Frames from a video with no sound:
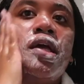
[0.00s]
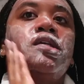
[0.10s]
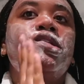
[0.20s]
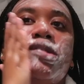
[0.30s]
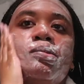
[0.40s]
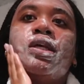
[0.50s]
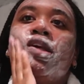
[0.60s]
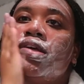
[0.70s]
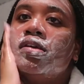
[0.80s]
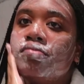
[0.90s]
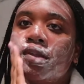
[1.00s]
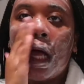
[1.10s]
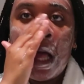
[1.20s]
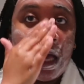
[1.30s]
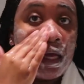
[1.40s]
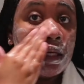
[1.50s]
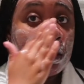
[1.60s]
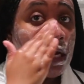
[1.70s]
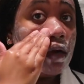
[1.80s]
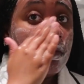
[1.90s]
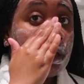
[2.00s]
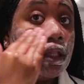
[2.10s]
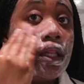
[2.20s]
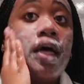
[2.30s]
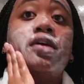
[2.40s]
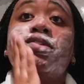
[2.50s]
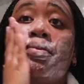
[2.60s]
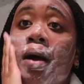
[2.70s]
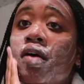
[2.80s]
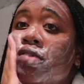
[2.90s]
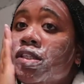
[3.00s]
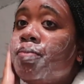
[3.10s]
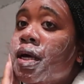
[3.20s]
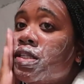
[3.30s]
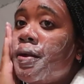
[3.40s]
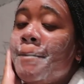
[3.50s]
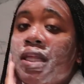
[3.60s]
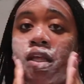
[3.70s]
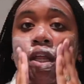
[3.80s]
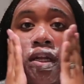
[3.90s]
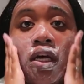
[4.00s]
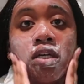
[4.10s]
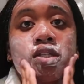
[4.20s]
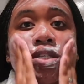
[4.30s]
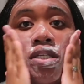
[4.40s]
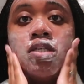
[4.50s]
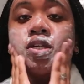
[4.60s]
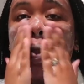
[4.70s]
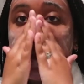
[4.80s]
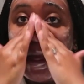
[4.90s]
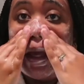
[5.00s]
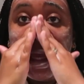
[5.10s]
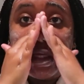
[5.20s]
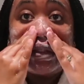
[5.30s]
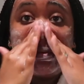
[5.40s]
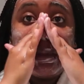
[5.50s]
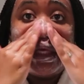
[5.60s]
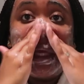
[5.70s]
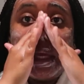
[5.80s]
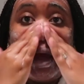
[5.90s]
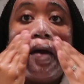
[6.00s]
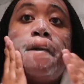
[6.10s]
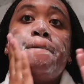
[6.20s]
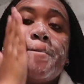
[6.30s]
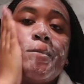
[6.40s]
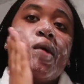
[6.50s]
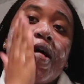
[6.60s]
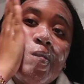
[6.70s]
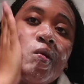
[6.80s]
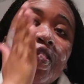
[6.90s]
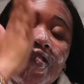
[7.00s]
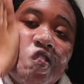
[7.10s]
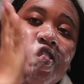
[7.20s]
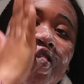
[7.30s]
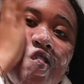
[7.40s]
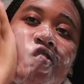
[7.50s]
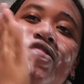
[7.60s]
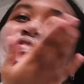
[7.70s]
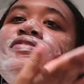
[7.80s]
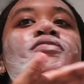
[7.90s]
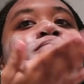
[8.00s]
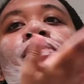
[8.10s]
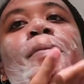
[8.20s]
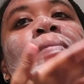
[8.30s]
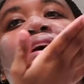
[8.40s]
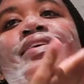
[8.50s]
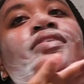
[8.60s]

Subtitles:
It's me, not realizing my responsibilities. It's me, my best friend on my mind.